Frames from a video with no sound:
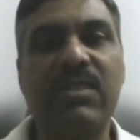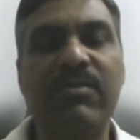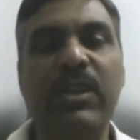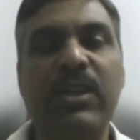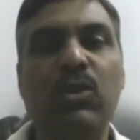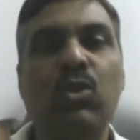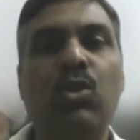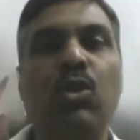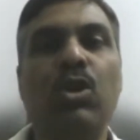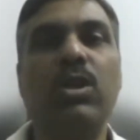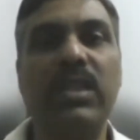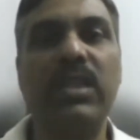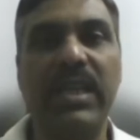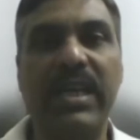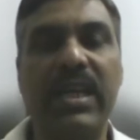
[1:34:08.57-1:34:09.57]
When you go
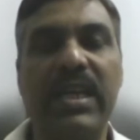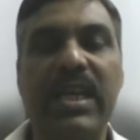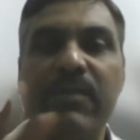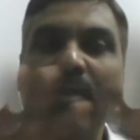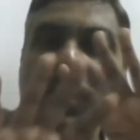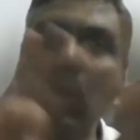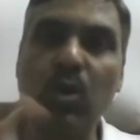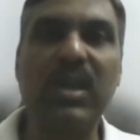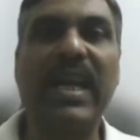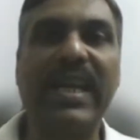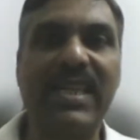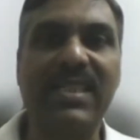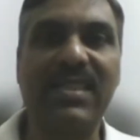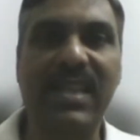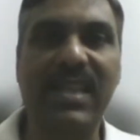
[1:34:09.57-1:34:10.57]
there, it will look
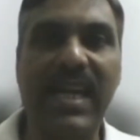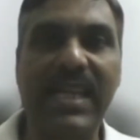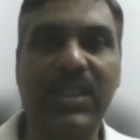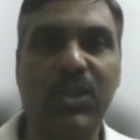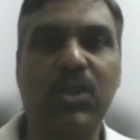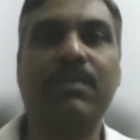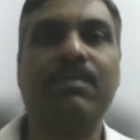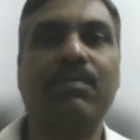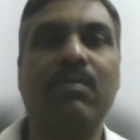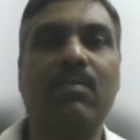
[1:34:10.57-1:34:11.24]
like a Scratch.